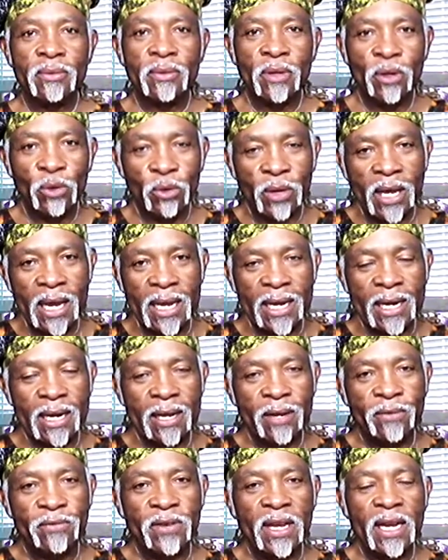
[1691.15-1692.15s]
Located
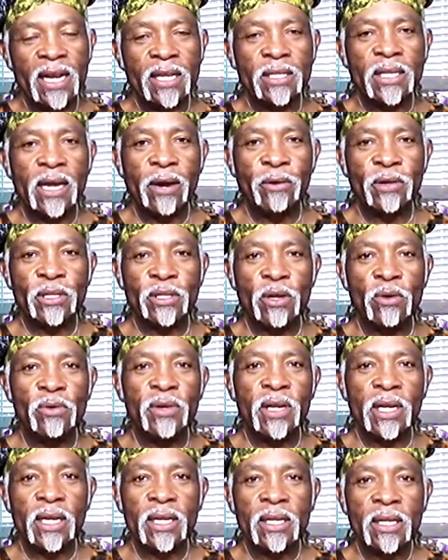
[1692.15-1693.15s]
in Phoenix,
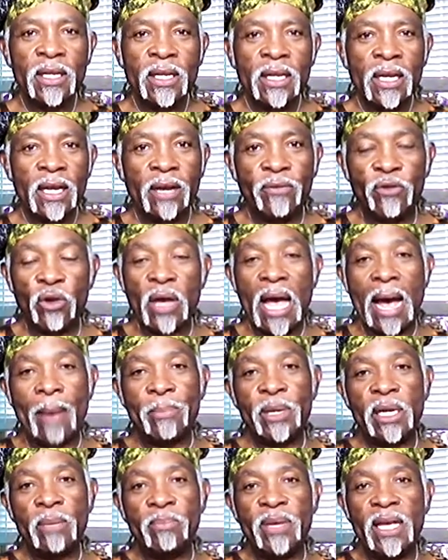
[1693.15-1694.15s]
Arizona. If you
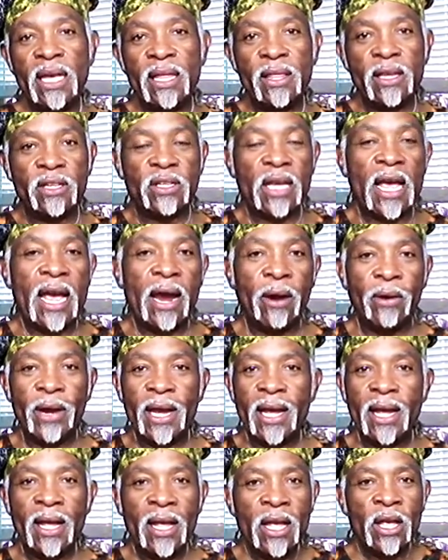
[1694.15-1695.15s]
happen to be in this
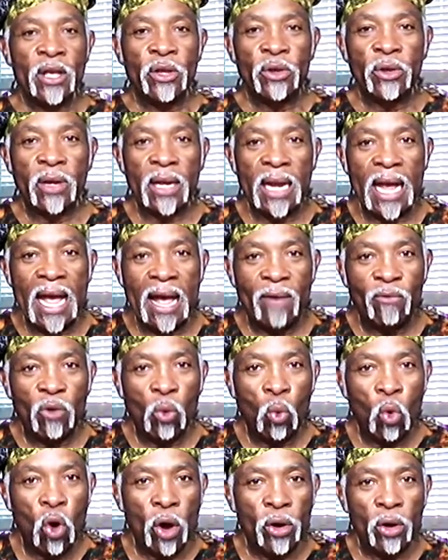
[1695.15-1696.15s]
area, you can have a
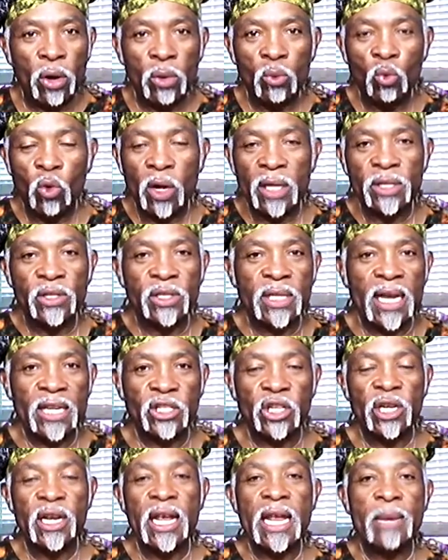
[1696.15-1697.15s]
one-on-one
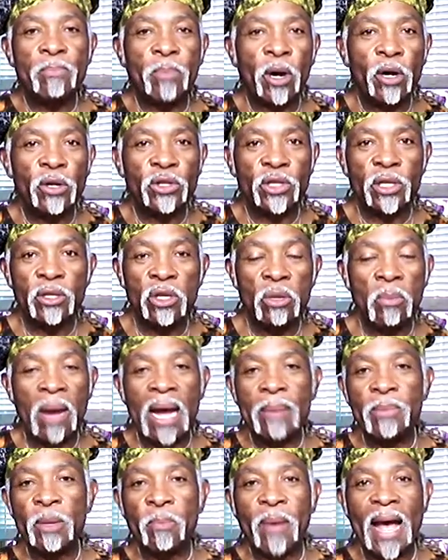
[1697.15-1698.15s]
session in person. You
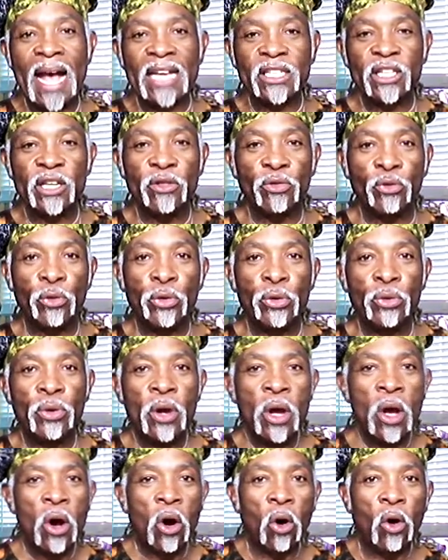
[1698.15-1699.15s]
might be passing
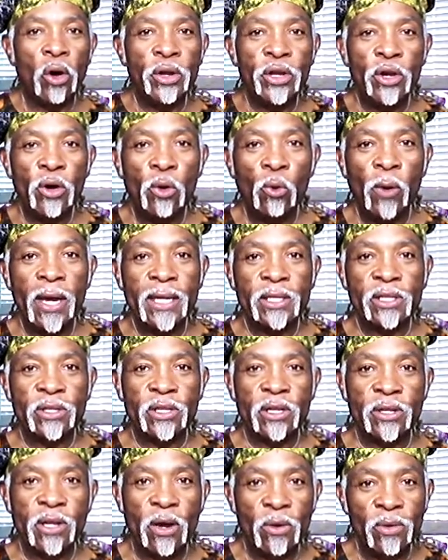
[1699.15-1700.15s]
through on your way to
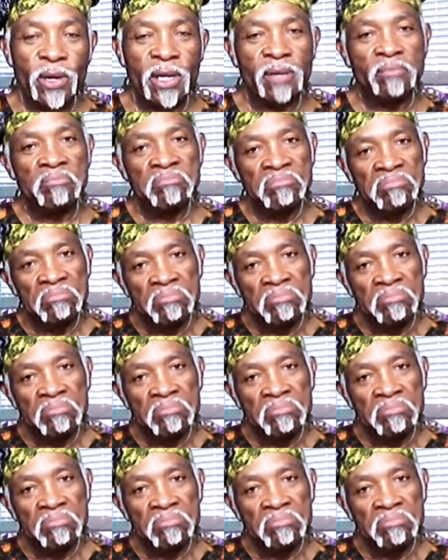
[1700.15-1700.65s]
Sedona.